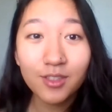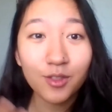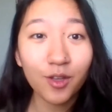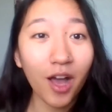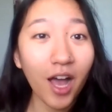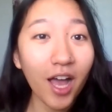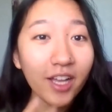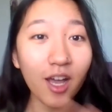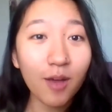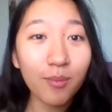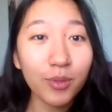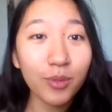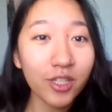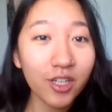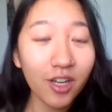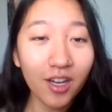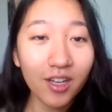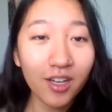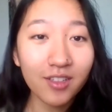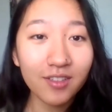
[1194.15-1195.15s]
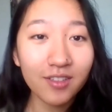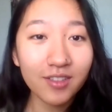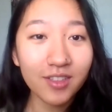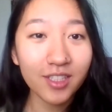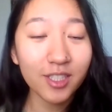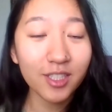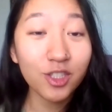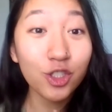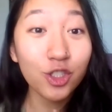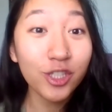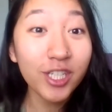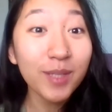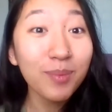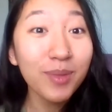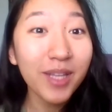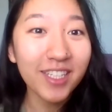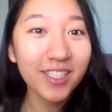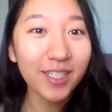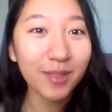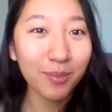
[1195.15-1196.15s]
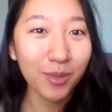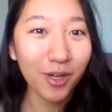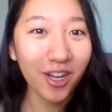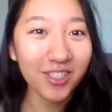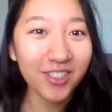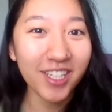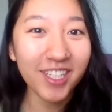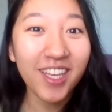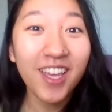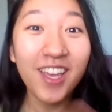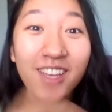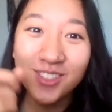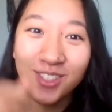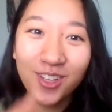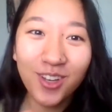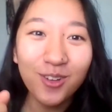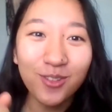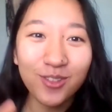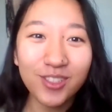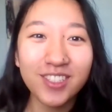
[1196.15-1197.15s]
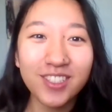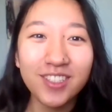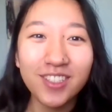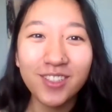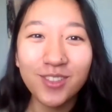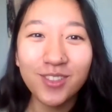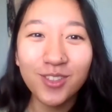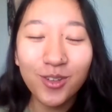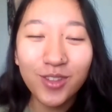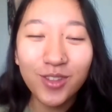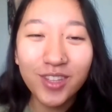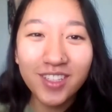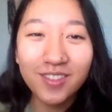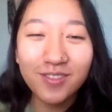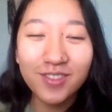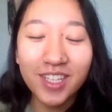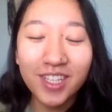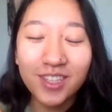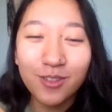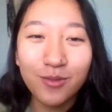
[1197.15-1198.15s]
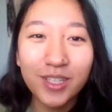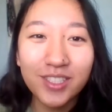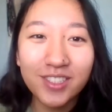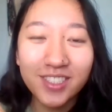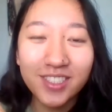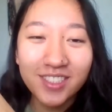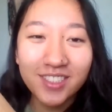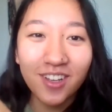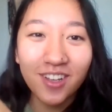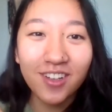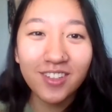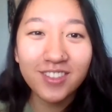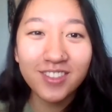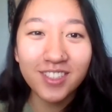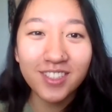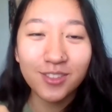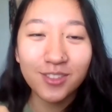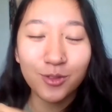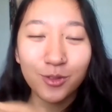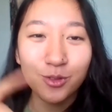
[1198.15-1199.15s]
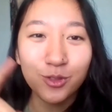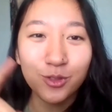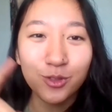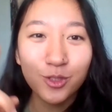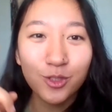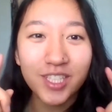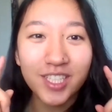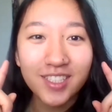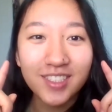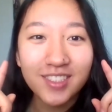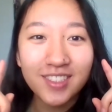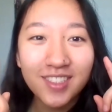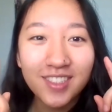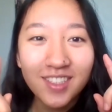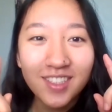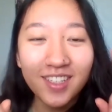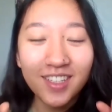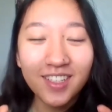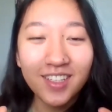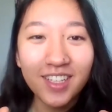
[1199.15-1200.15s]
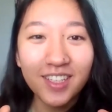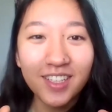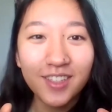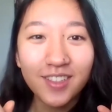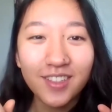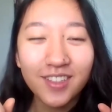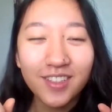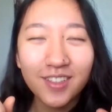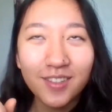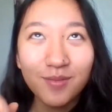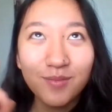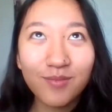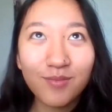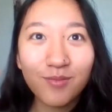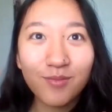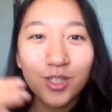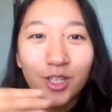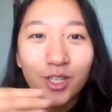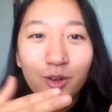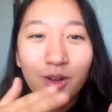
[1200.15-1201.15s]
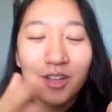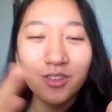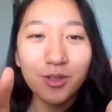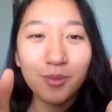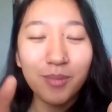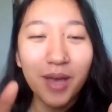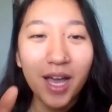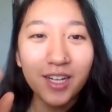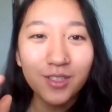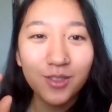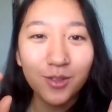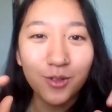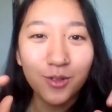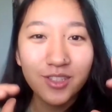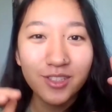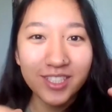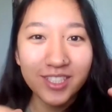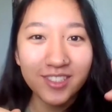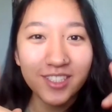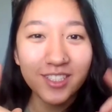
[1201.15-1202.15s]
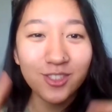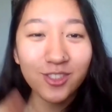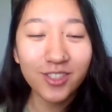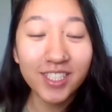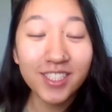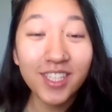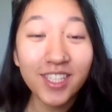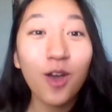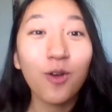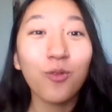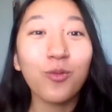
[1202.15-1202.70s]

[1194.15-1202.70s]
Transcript: So I got put on this tree planting project. So do you know that in the residence halls, there's those trees when you go out the back door, there's these trees.